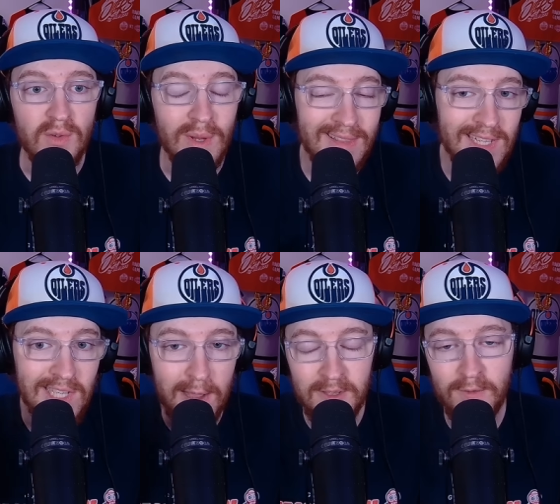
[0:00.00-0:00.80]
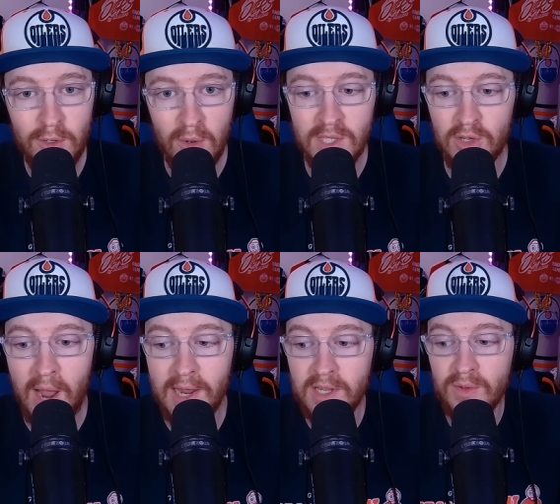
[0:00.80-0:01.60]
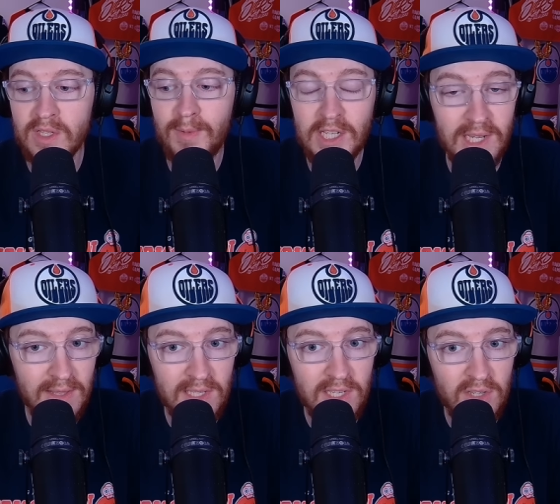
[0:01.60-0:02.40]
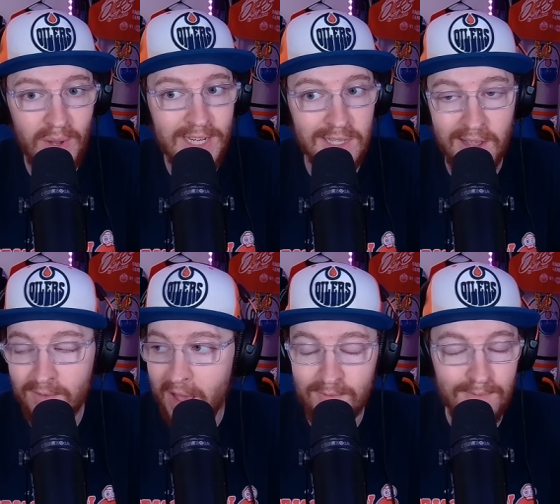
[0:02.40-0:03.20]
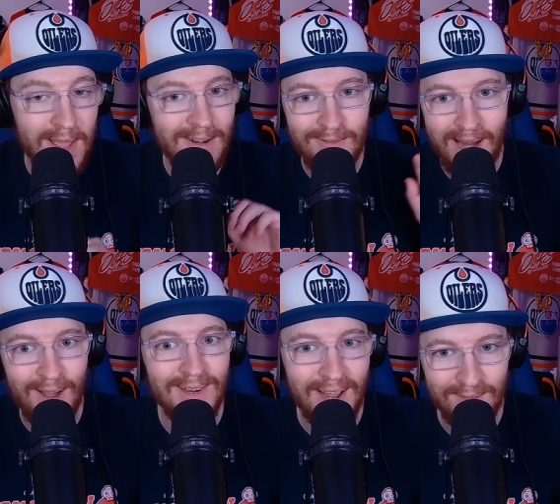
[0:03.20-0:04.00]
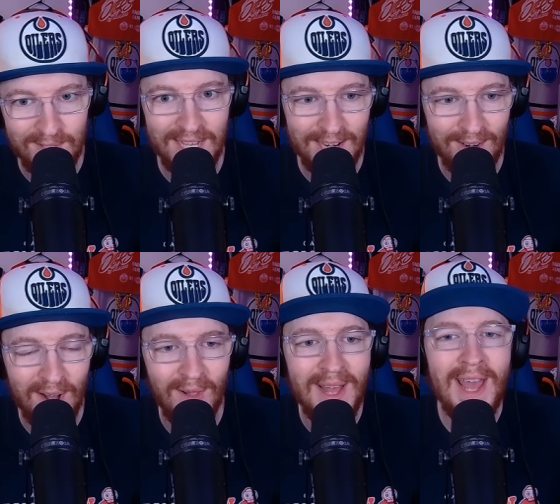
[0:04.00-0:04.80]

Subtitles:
what these types of trolls try and do, especially in this situation, I've been around it, I've seen it all.